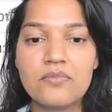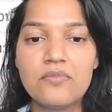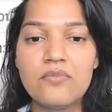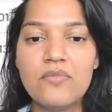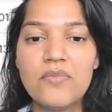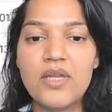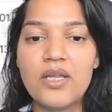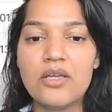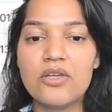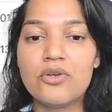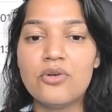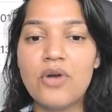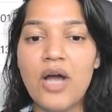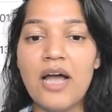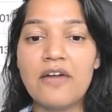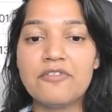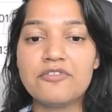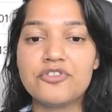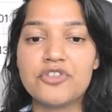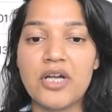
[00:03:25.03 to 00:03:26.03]
You
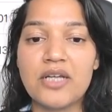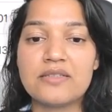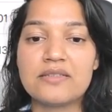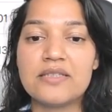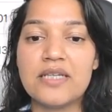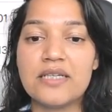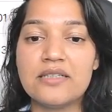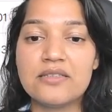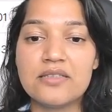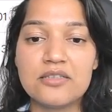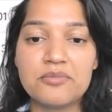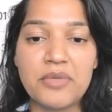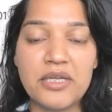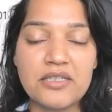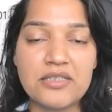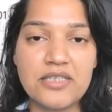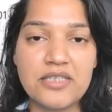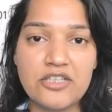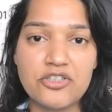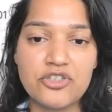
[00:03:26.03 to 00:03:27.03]
have transcendental
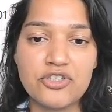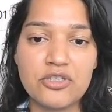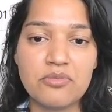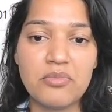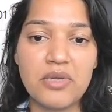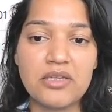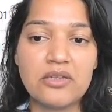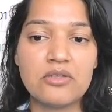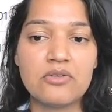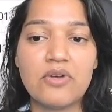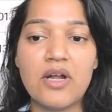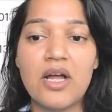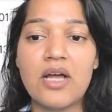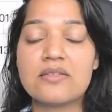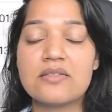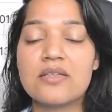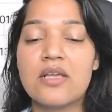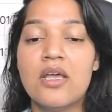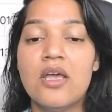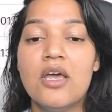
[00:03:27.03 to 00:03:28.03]
meditation mantras.